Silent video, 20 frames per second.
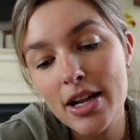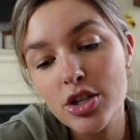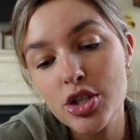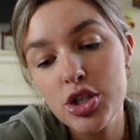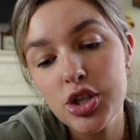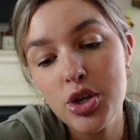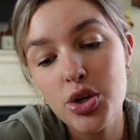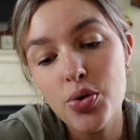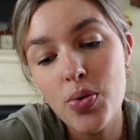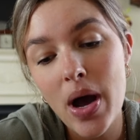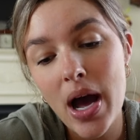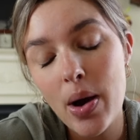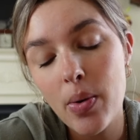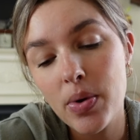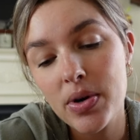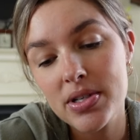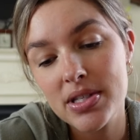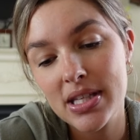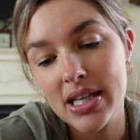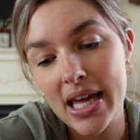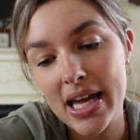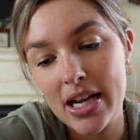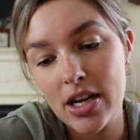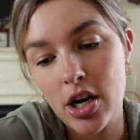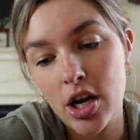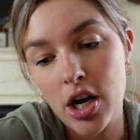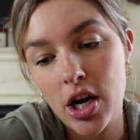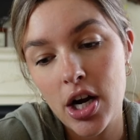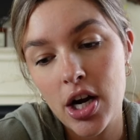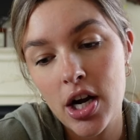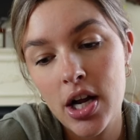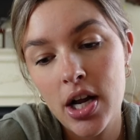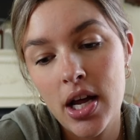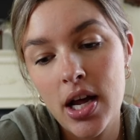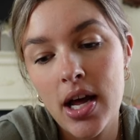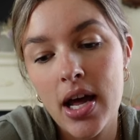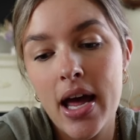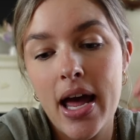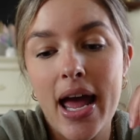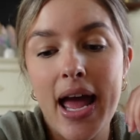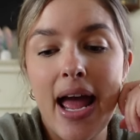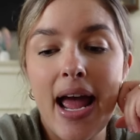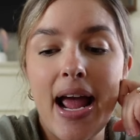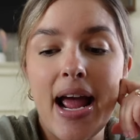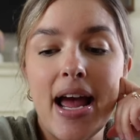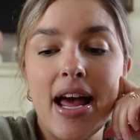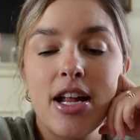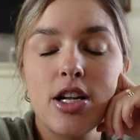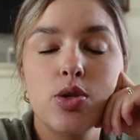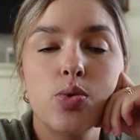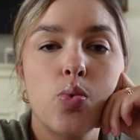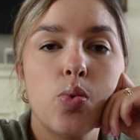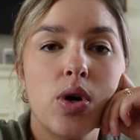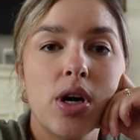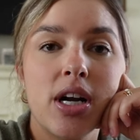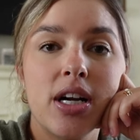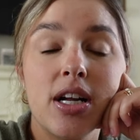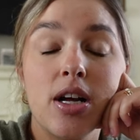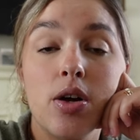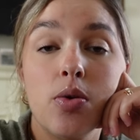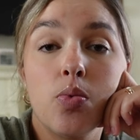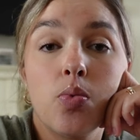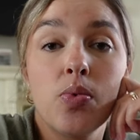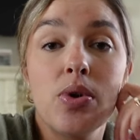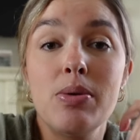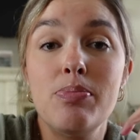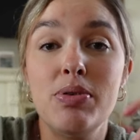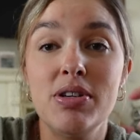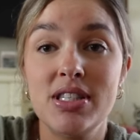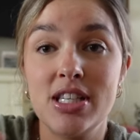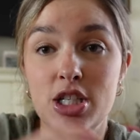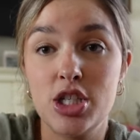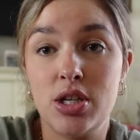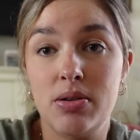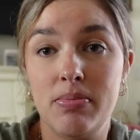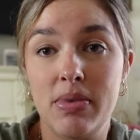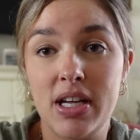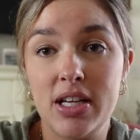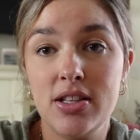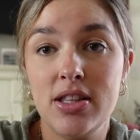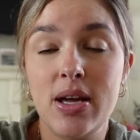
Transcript: two hours later and we're gonna reposition me.